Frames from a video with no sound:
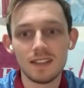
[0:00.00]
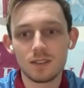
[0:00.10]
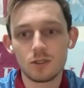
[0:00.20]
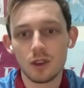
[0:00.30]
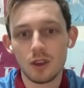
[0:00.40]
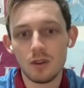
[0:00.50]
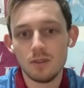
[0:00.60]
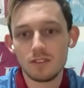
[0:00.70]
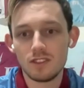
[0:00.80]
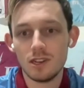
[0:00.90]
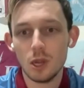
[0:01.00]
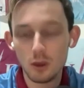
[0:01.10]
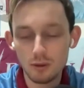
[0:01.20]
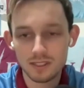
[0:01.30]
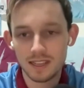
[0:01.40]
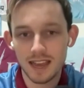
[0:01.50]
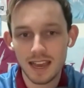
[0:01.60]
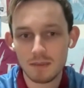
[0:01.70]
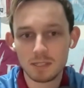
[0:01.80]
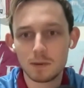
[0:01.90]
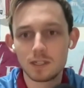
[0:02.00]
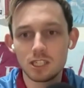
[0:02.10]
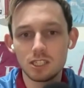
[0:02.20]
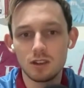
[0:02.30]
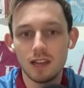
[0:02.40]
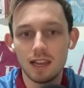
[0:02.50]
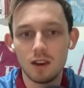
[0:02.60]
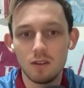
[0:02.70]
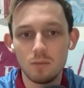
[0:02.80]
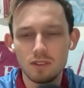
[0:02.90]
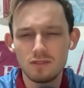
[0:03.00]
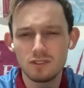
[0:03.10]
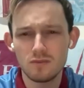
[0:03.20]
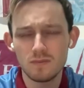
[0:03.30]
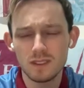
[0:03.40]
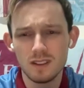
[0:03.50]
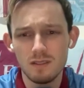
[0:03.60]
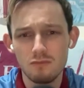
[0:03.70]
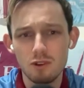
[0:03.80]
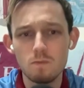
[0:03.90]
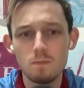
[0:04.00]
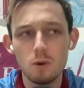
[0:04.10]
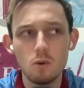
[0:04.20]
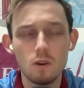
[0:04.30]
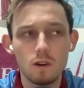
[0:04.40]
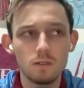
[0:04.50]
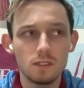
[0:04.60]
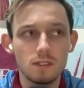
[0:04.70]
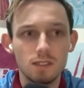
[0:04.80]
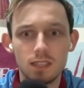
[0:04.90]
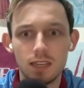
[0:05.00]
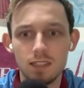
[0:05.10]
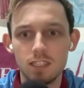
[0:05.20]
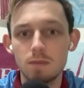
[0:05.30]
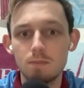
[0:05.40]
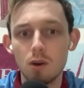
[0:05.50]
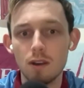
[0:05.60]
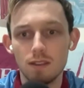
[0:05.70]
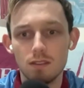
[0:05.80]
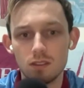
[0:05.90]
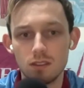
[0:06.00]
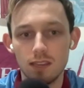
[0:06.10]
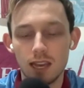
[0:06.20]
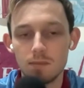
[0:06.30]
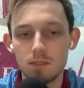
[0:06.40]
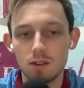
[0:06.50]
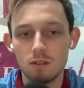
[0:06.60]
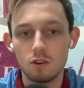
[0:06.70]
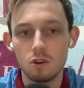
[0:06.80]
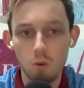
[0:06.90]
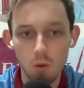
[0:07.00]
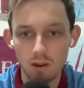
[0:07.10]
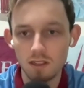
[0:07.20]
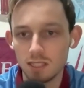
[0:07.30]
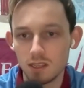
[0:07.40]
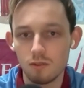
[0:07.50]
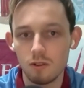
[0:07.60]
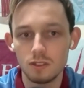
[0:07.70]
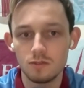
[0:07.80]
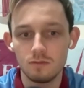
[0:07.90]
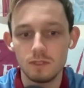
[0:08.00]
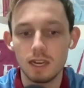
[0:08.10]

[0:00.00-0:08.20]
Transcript: So to lose the game, especially so late on, with such a real poor goal to concede, despite the absolute quality cross from